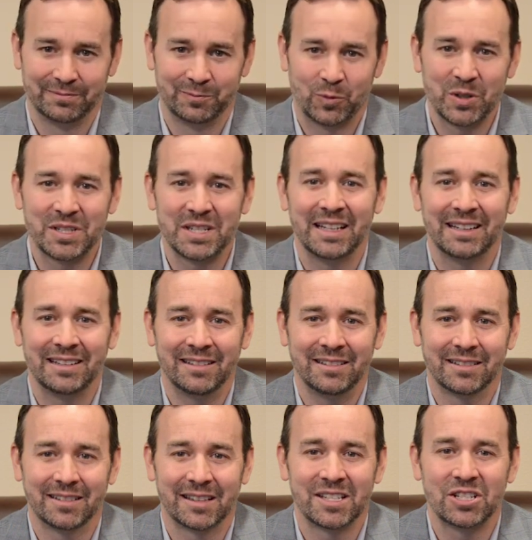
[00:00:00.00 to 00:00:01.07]
Once again,
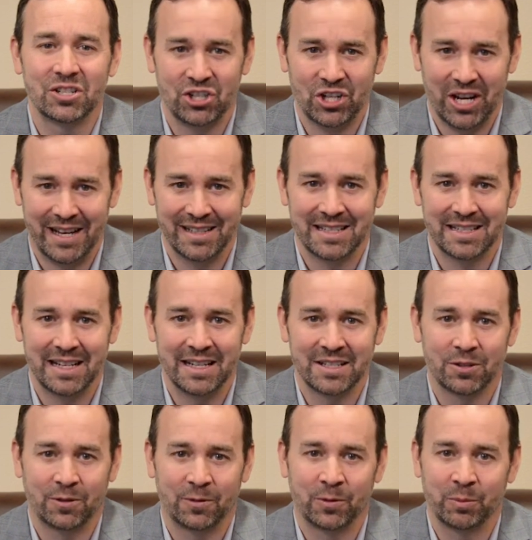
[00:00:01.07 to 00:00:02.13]
this is Chad
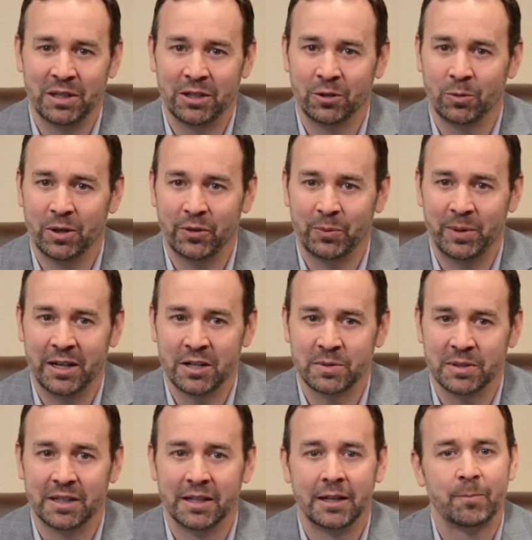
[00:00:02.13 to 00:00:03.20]
Stayskull from Eagle Wealth
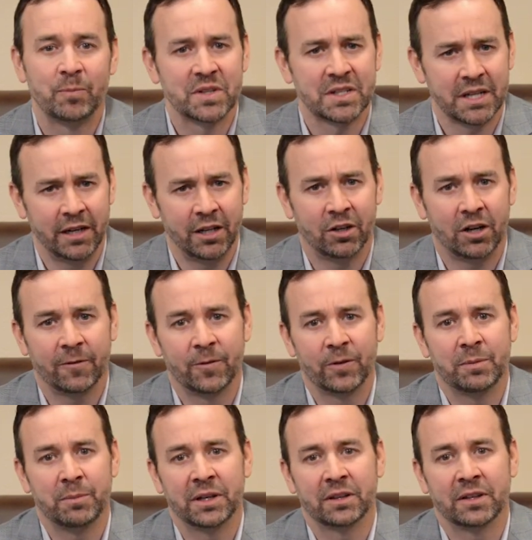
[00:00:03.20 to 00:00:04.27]
Management, signing off for
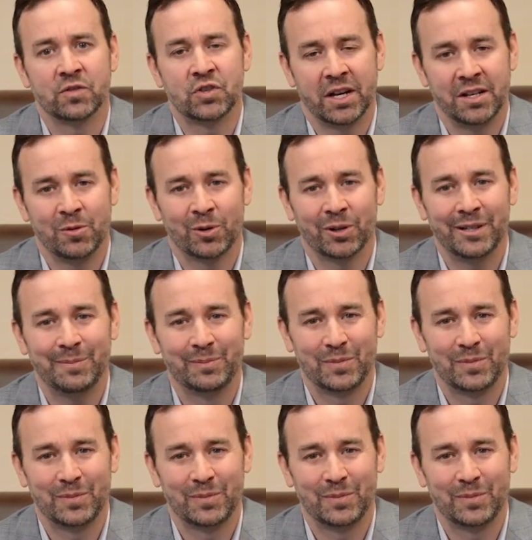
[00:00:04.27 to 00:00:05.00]
the month of January